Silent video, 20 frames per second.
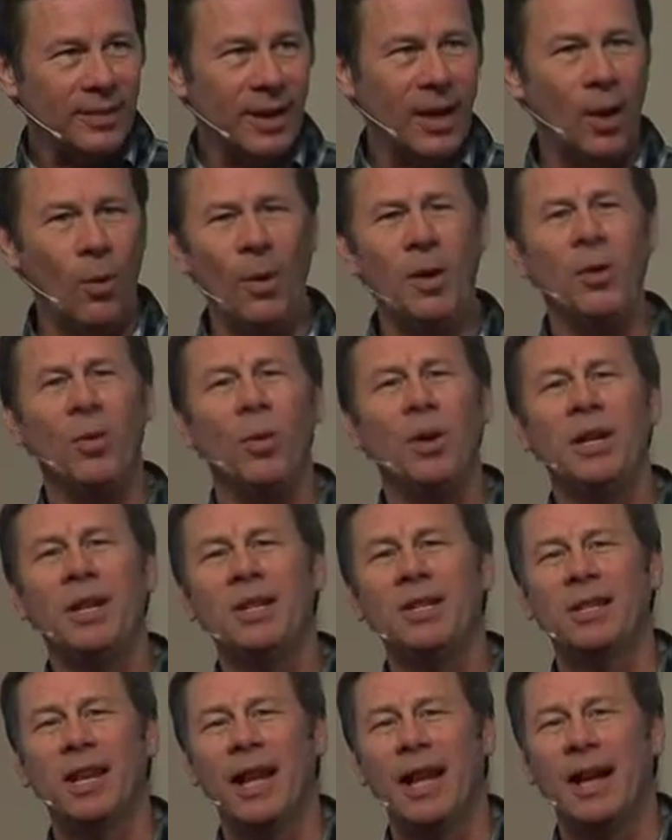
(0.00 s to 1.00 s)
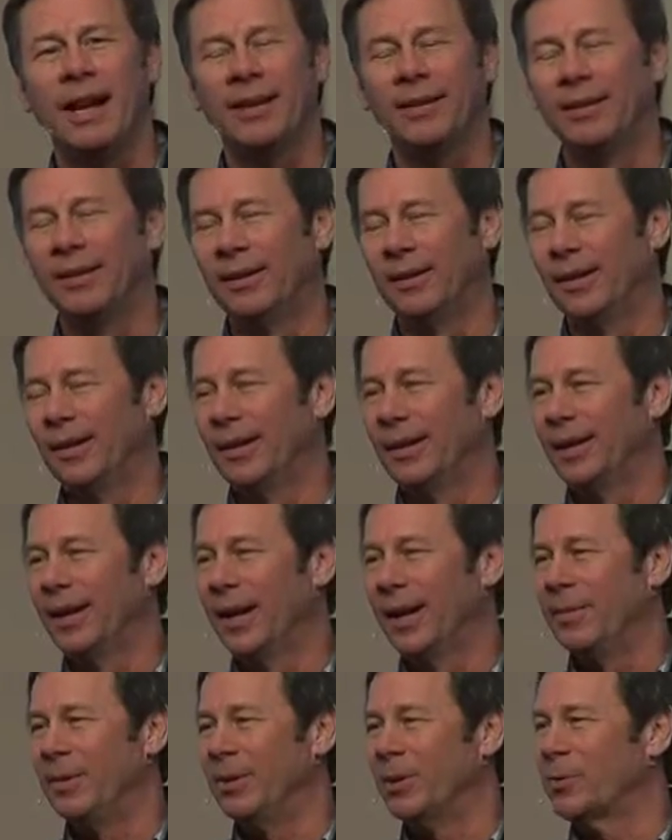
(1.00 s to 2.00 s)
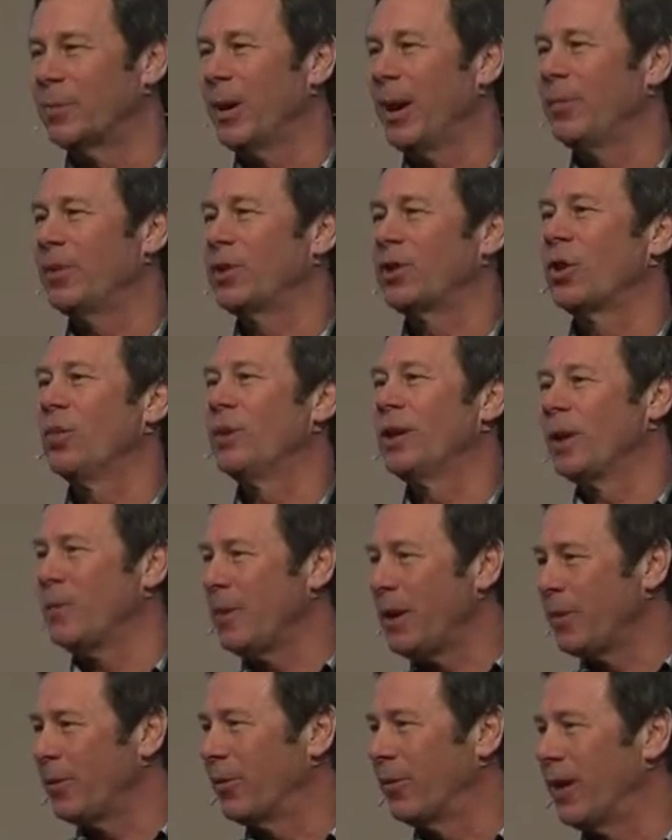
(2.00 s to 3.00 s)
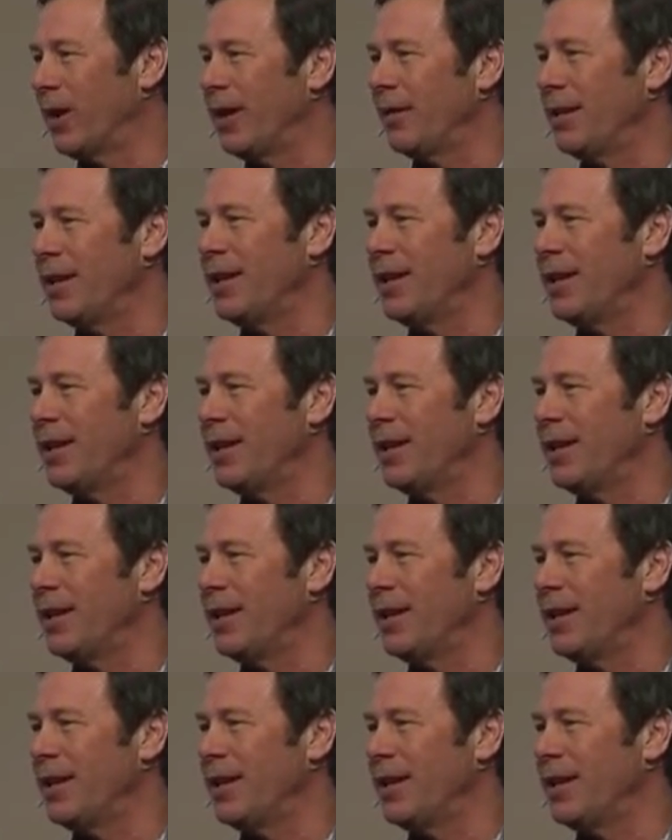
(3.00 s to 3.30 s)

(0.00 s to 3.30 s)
I wonder where he's at. I mean, there's probably so many people there,